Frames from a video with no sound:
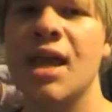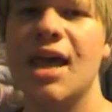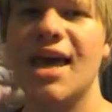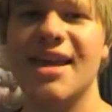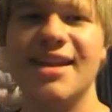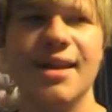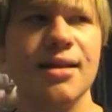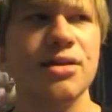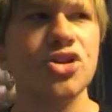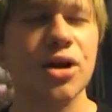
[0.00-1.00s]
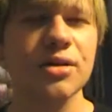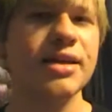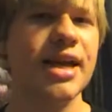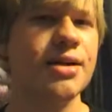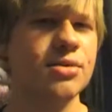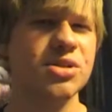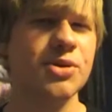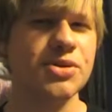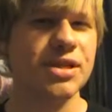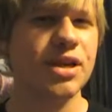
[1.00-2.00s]
And Charlie Day was
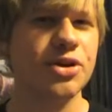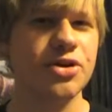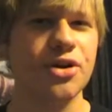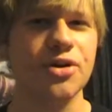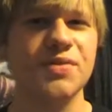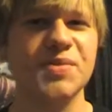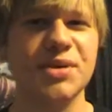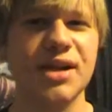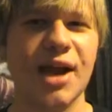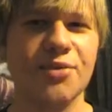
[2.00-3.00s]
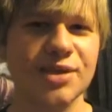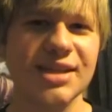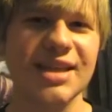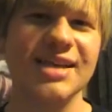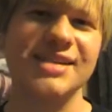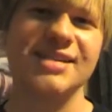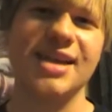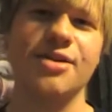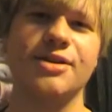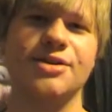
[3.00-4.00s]
supposed to get on your nerves, but I really liked his
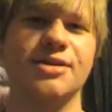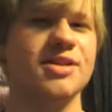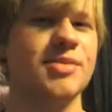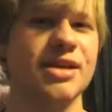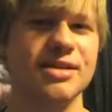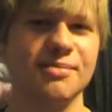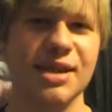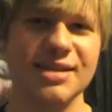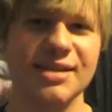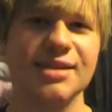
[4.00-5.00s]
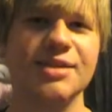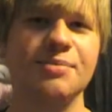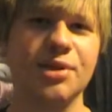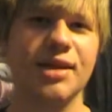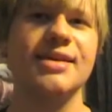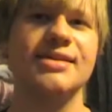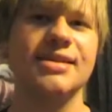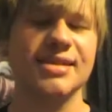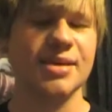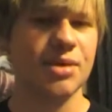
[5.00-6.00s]
character in this because he basically plays the
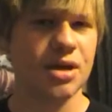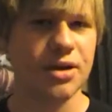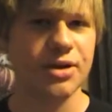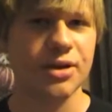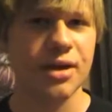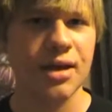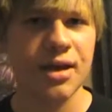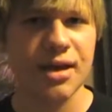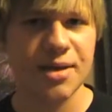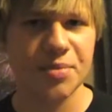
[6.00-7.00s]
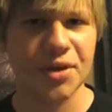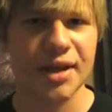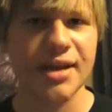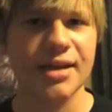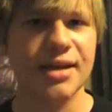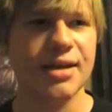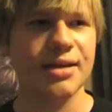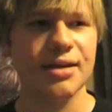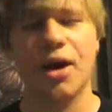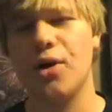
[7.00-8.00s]
same character he played
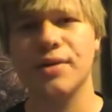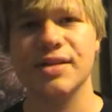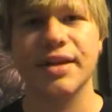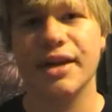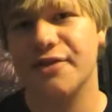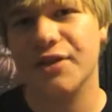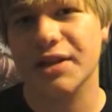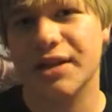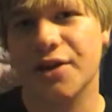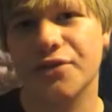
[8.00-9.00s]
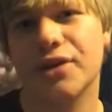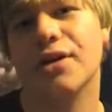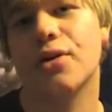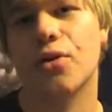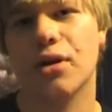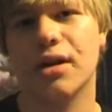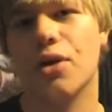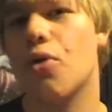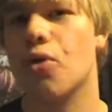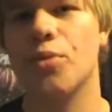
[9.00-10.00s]
in Always Sunny in Philadelphia or in
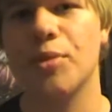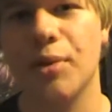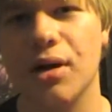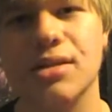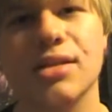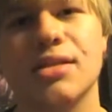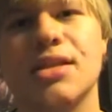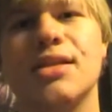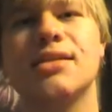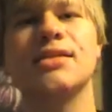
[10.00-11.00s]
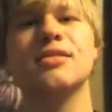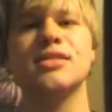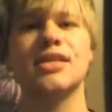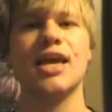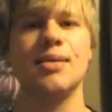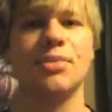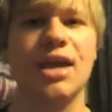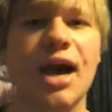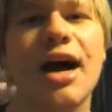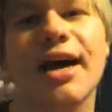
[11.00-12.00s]
Horrible Bosses. He is the same
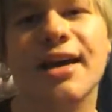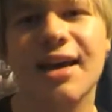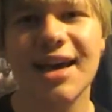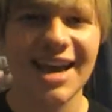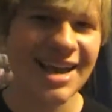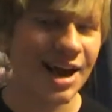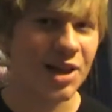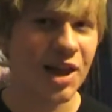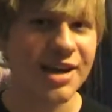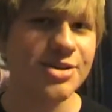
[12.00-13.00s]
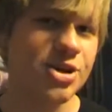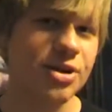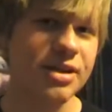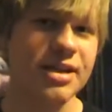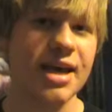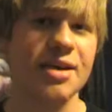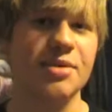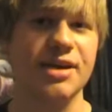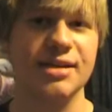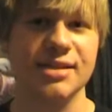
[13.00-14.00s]
guy, and I like Charlie Day
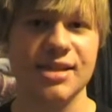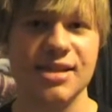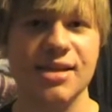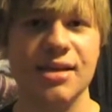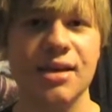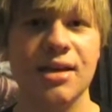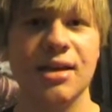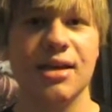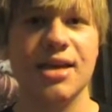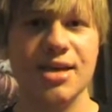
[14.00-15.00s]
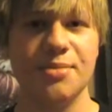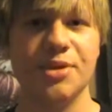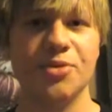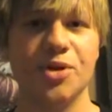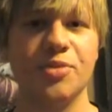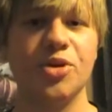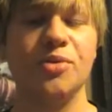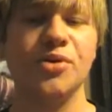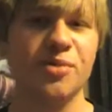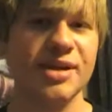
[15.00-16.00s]
because him and Ron
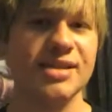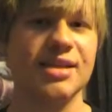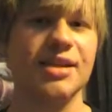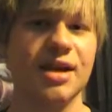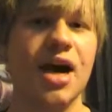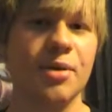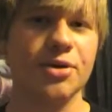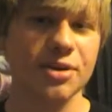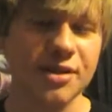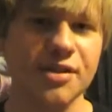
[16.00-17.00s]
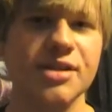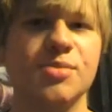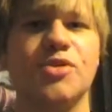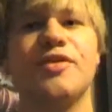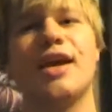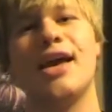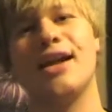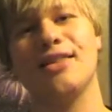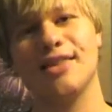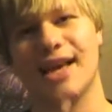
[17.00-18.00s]
Perlman were basically the comic relief of this movie, and
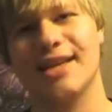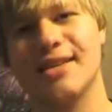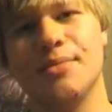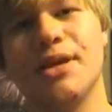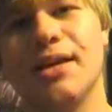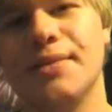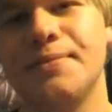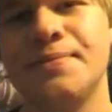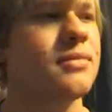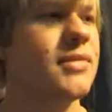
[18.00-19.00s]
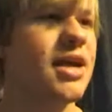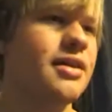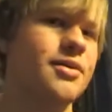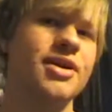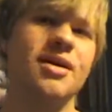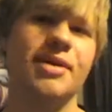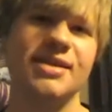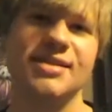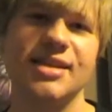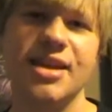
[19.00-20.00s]
I liked them in it. Now that we got
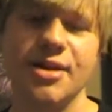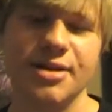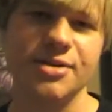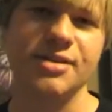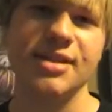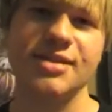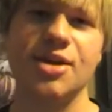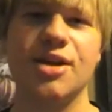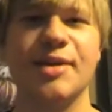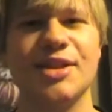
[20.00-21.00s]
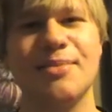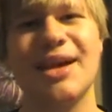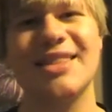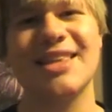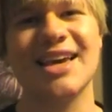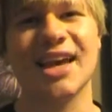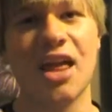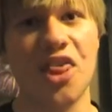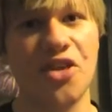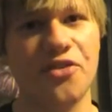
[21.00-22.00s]
past the characters, let's talk about the main thing,
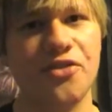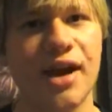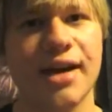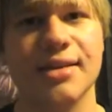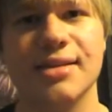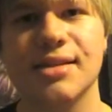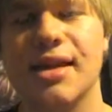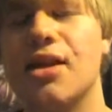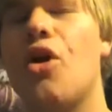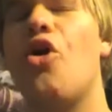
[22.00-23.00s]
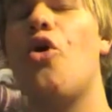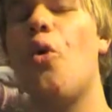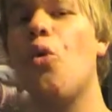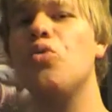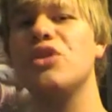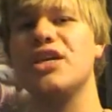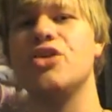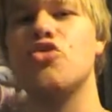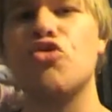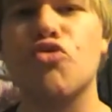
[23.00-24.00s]
the fights, and holy
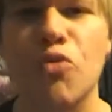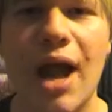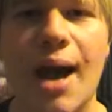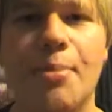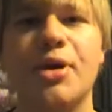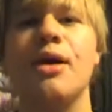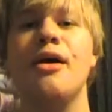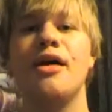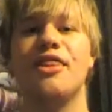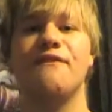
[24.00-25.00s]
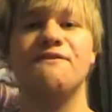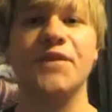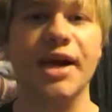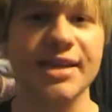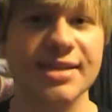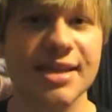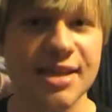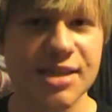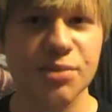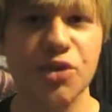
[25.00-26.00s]
crap, the fights in
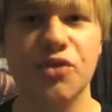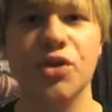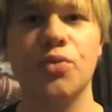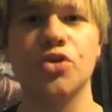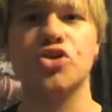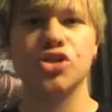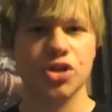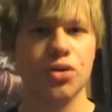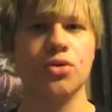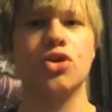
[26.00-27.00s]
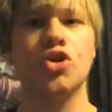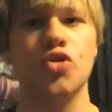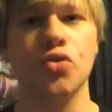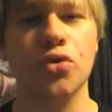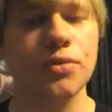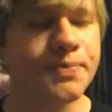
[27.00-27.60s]
this movie were so cool.